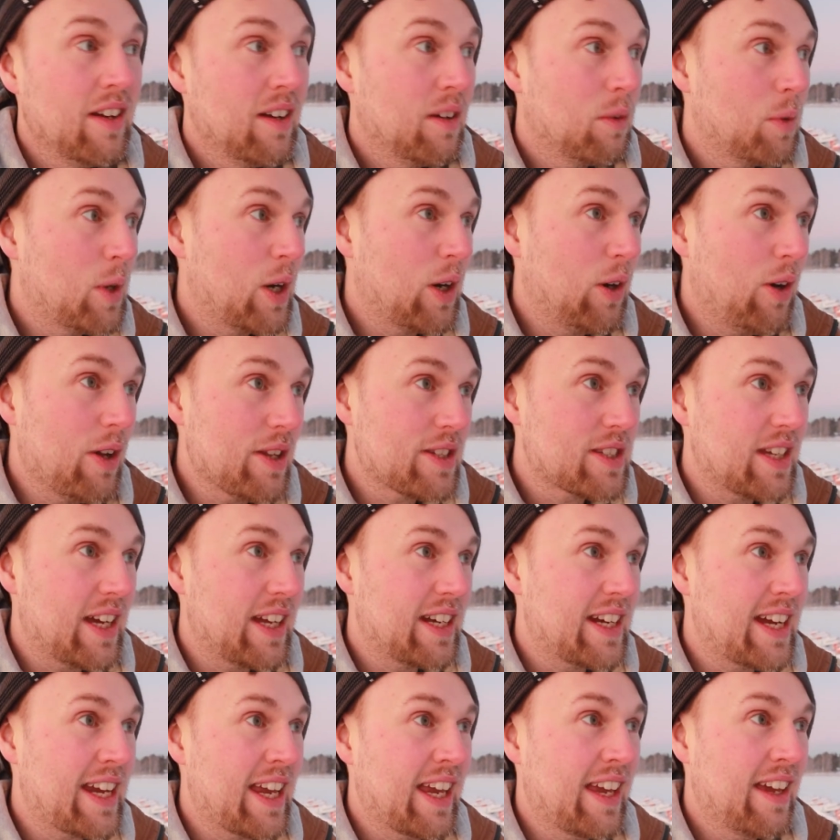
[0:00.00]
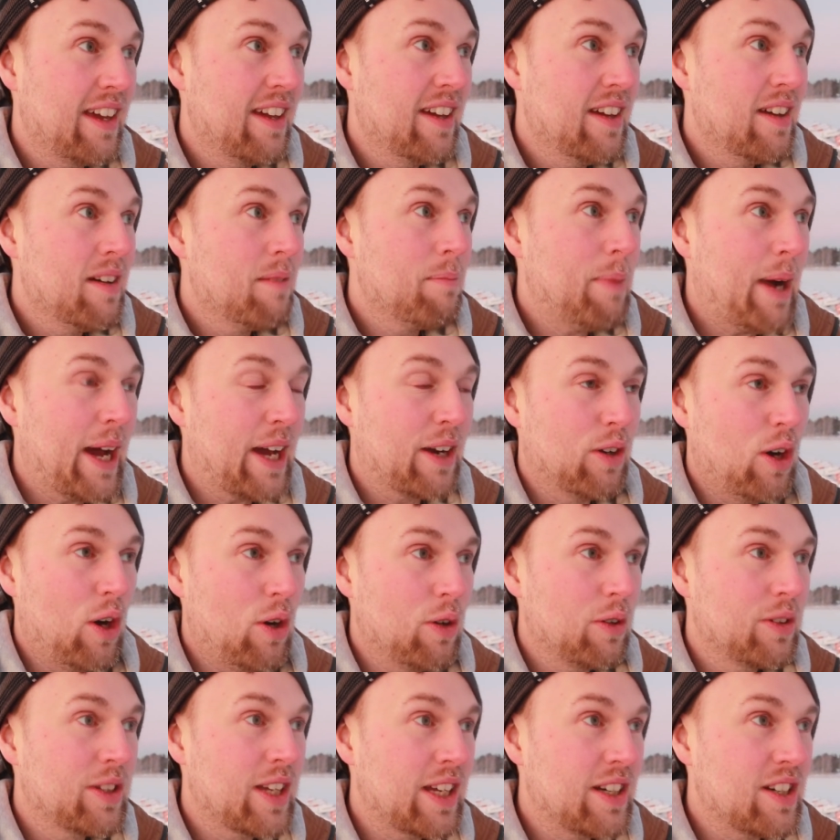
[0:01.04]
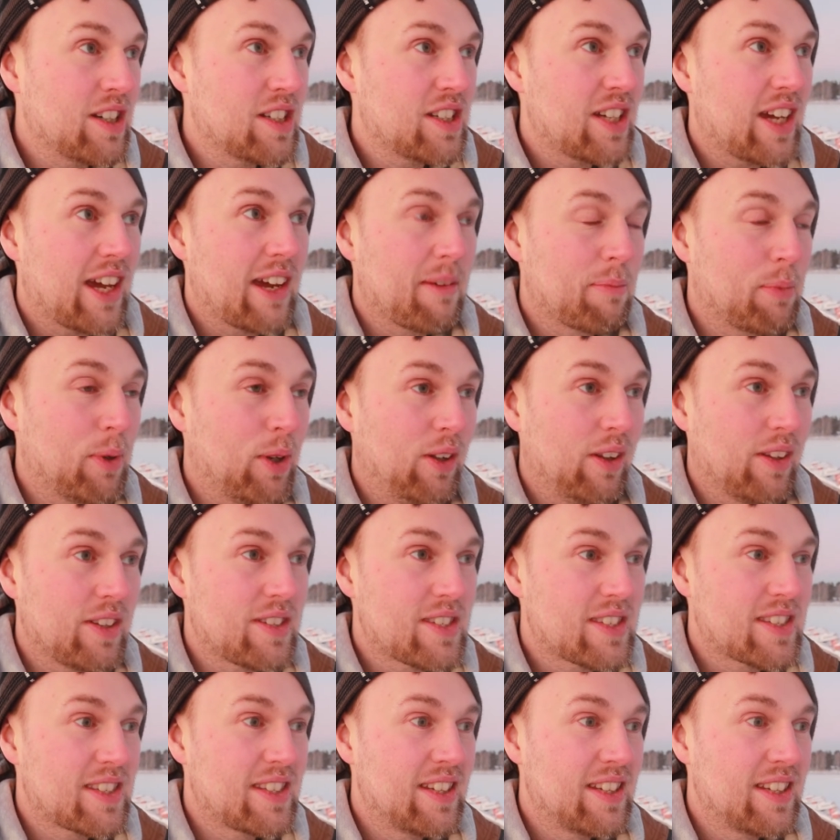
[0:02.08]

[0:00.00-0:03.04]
we're all sitting by our own dinner tables.